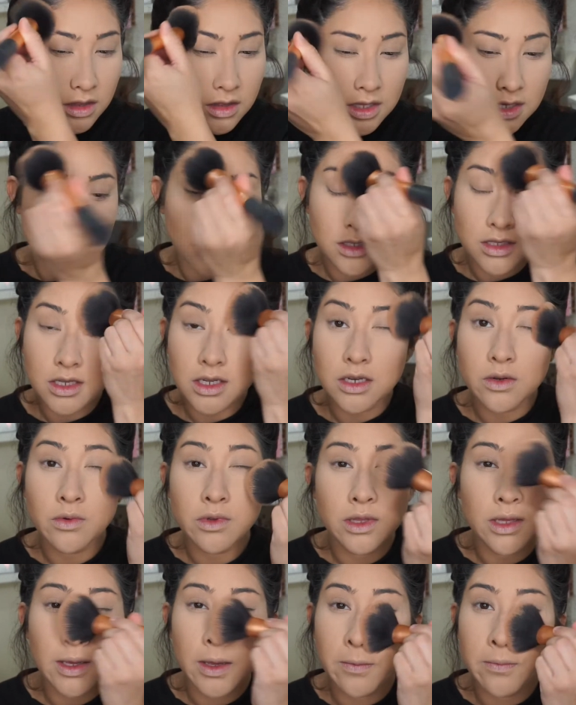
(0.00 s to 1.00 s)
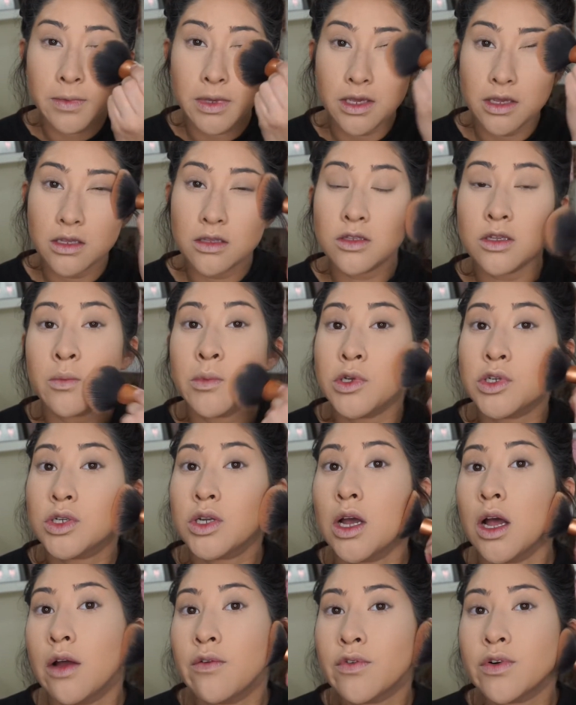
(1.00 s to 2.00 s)
This isn't going to really give me so
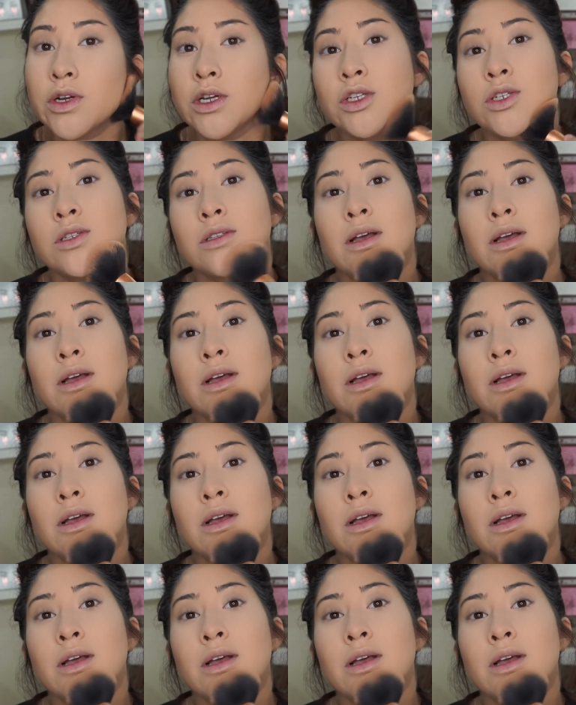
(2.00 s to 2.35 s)
much coverage.